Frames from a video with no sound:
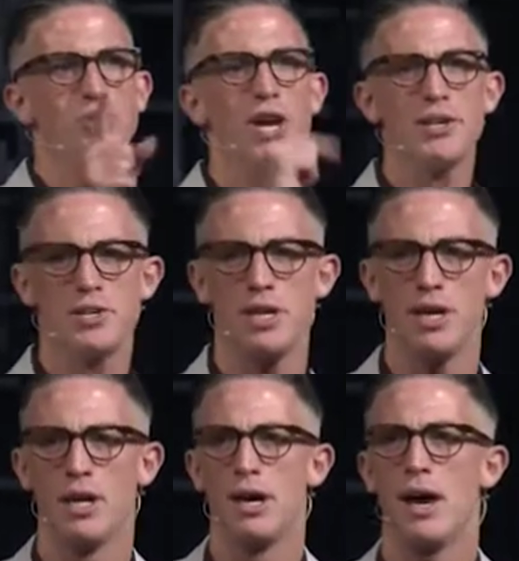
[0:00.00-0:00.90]
Jesse,
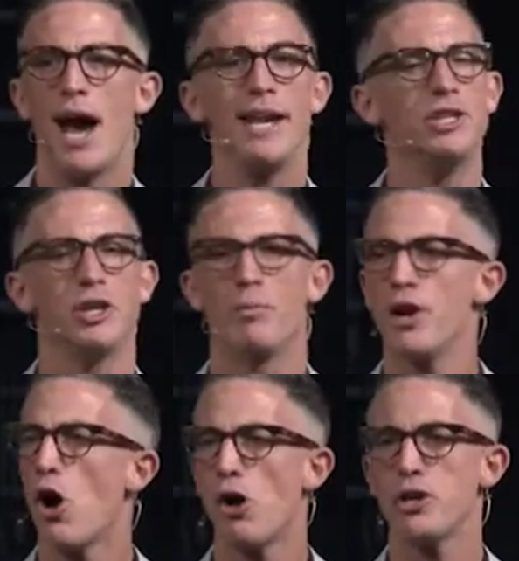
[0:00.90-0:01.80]
I need you to
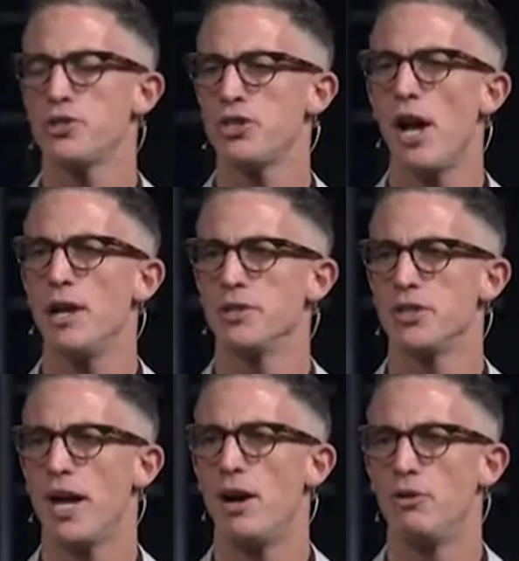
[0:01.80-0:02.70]
bring all your
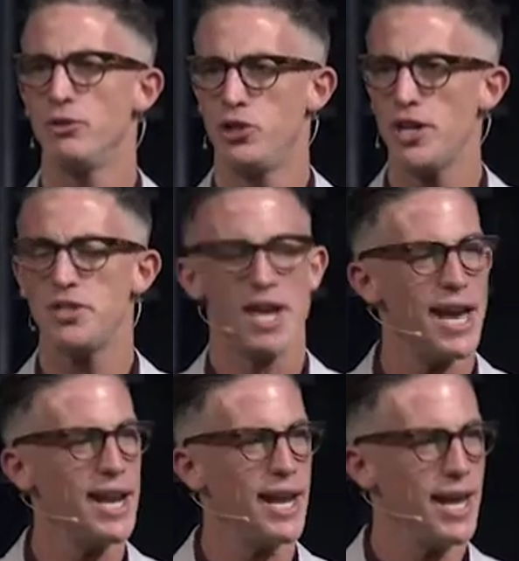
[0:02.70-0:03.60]
sons. Now, Jesse
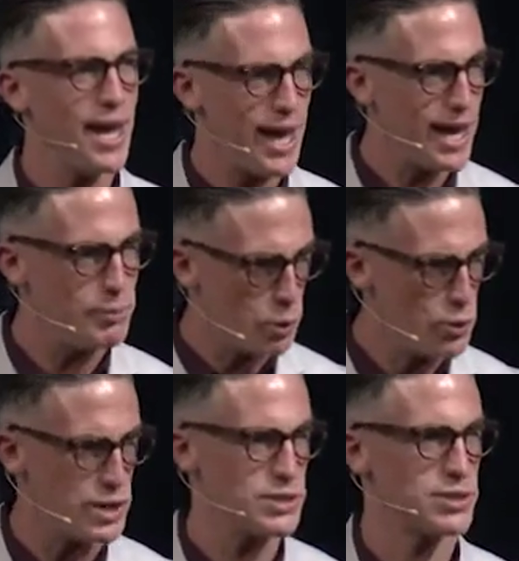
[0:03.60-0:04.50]
had 8
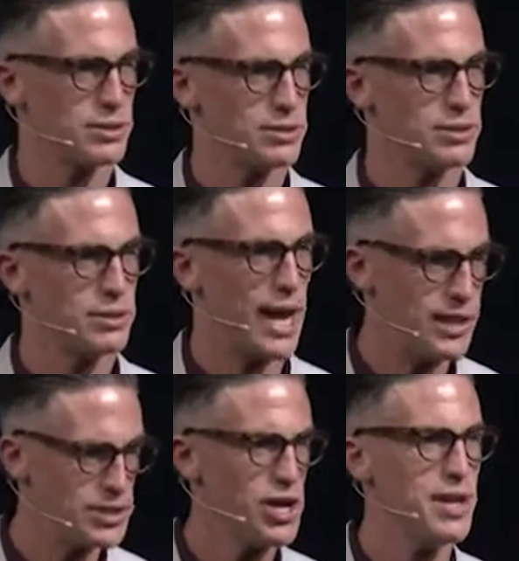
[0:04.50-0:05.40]
boys,
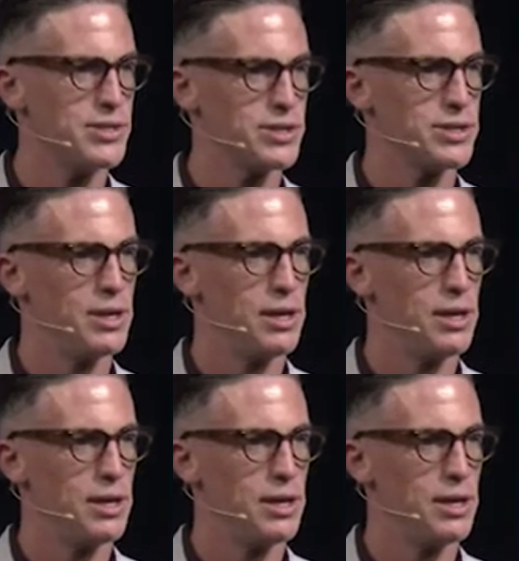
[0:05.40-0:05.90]
8 sons.